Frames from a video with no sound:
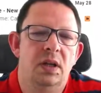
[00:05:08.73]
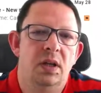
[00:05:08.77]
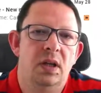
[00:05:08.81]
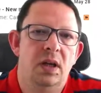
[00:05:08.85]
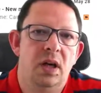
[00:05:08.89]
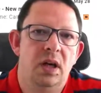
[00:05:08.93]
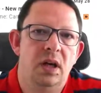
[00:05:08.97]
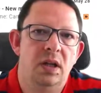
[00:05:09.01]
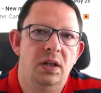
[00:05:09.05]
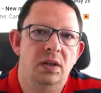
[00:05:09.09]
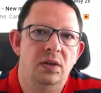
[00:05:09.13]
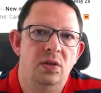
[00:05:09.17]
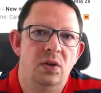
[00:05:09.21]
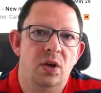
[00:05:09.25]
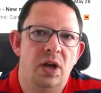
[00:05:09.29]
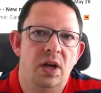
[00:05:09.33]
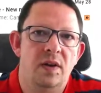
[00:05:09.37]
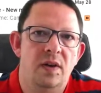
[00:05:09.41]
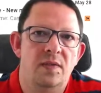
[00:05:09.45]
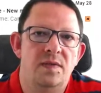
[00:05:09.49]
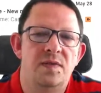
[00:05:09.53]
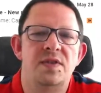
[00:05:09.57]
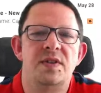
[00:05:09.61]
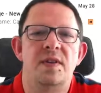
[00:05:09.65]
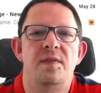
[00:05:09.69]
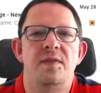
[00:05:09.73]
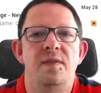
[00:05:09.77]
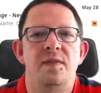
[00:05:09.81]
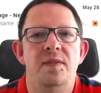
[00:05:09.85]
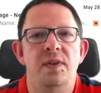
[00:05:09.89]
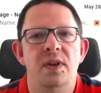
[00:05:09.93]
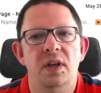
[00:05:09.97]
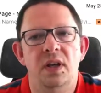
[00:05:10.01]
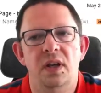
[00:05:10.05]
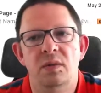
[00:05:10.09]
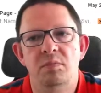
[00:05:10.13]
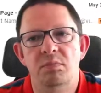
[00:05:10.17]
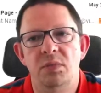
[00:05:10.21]
and you have
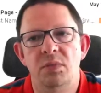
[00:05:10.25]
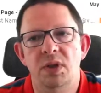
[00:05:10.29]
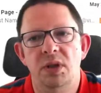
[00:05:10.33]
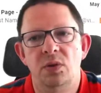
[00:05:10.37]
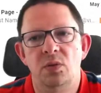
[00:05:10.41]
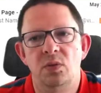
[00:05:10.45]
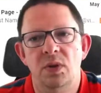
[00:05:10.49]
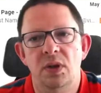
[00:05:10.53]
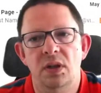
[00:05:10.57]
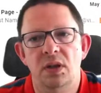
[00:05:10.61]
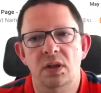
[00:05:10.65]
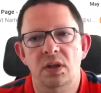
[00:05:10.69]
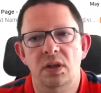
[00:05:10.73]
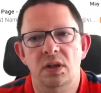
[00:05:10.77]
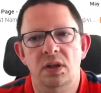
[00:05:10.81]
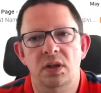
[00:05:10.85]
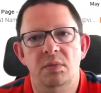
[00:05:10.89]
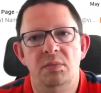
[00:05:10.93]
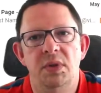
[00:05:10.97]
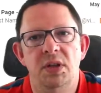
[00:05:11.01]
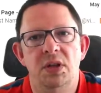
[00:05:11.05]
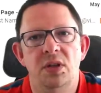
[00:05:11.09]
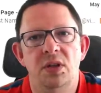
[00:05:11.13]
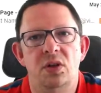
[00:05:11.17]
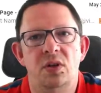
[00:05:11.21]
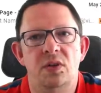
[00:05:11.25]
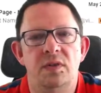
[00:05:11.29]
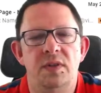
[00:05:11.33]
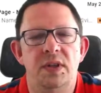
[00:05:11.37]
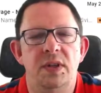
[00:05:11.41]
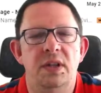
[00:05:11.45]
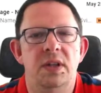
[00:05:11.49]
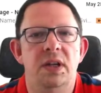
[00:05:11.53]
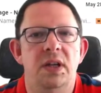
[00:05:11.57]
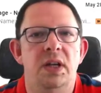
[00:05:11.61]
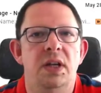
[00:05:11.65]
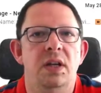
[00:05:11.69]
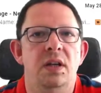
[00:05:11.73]
something in between in the middle of the
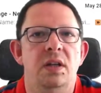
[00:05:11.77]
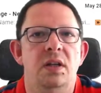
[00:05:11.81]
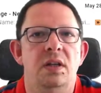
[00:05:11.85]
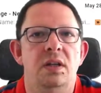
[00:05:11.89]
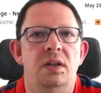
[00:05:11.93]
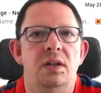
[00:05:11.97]
day,